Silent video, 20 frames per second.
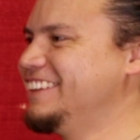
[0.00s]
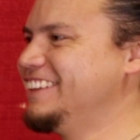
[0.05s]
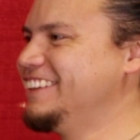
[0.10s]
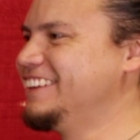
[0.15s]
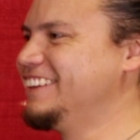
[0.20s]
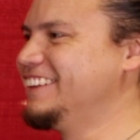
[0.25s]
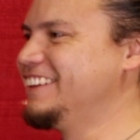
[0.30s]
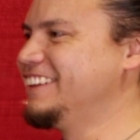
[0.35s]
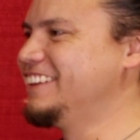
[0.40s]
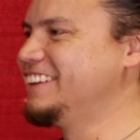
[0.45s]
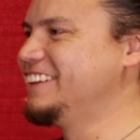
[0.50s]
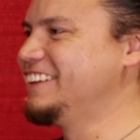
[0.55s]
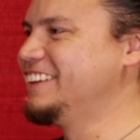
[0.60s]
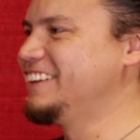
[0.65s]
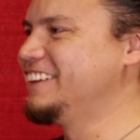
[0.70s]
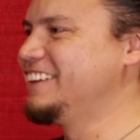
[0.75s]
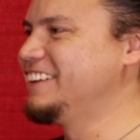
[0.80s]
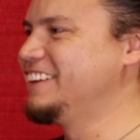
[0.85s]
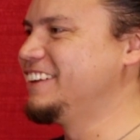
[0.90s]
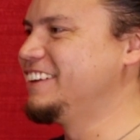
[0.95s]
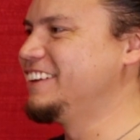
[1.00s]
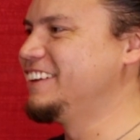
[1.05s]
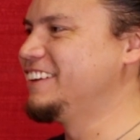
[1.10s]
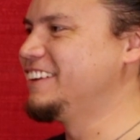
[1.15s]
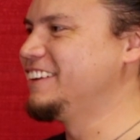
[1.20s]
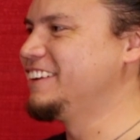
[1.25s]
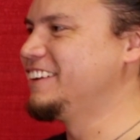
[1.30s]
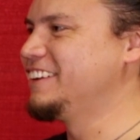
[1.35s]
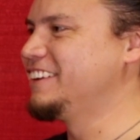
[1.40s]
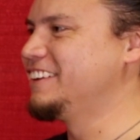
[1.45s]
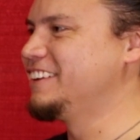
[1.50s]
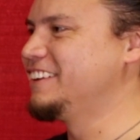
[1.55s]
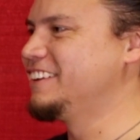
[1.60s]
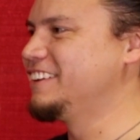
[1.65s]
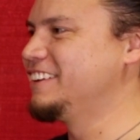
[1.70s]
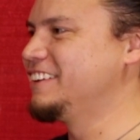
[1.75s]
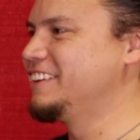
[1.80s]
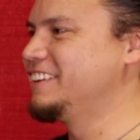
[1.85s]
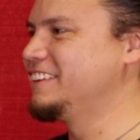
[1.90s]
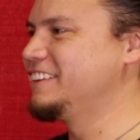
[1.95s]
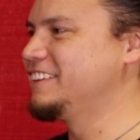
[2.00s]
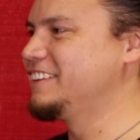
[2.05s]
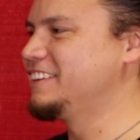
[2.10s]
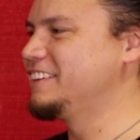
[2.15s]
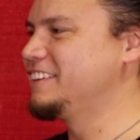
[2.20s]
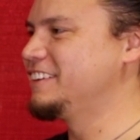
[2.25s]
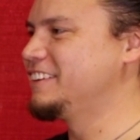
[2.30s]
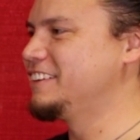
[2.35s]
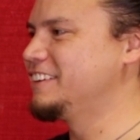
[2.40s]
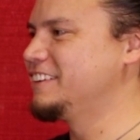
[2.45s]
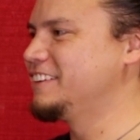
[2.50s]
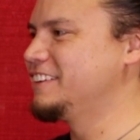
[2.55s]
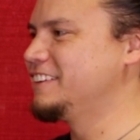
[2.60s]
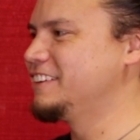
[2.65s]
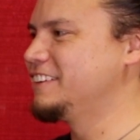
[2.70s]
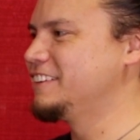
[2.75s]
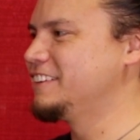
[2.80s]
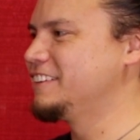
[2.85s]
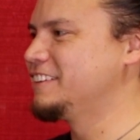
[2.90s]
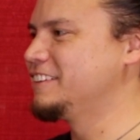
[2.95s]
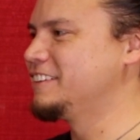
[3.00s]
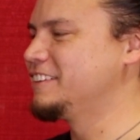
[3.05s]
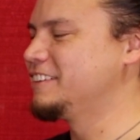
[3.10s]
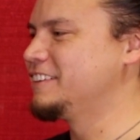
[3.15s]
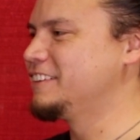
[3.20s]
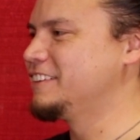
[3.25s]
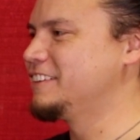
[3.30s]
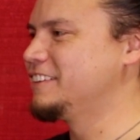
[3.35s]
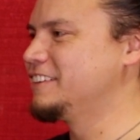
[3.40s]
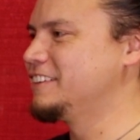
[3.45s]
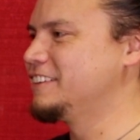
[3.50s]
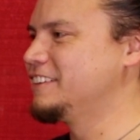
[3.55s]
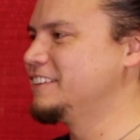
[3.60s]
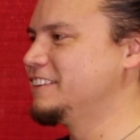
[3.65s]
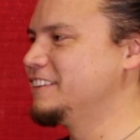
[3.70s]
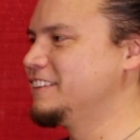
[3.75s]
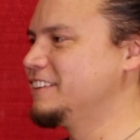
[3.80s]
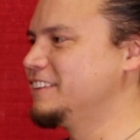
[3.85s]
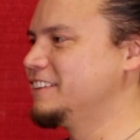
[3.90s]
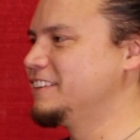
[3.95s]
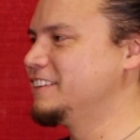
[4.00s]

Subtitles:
(not speaking)